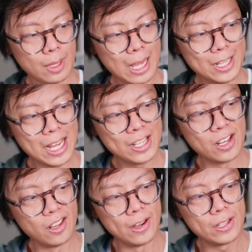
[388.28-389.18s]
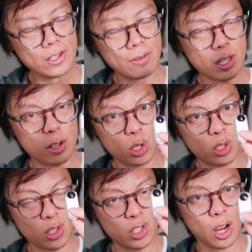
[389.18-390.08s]
It takes the lightest of touches
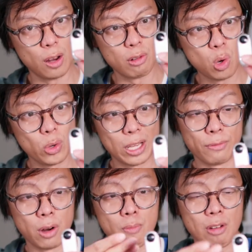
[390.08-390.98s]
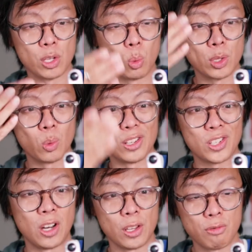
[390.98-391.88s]
to start recording and it vibrates once when it
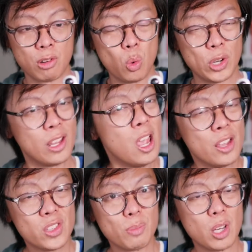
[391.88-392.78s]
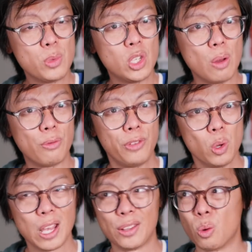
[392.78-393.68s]
starts recording. Sometimes you don't
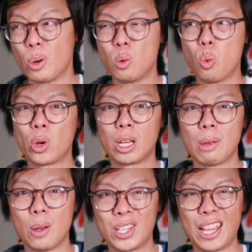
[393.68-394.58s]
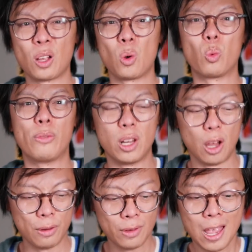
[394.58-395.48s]
feel that though when you're walking about getting on with your
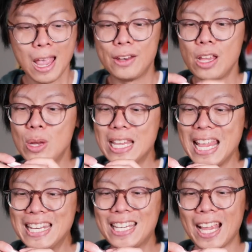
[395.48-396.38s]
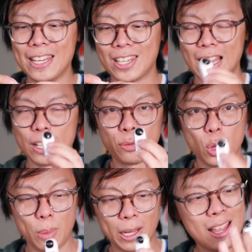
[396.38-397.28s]
life, and the only indicator that it's
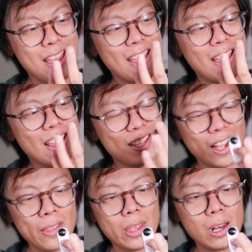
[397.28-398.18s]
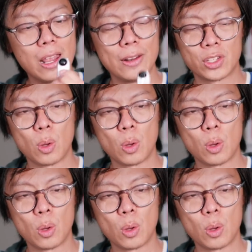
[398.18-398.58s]
filming is under the lens.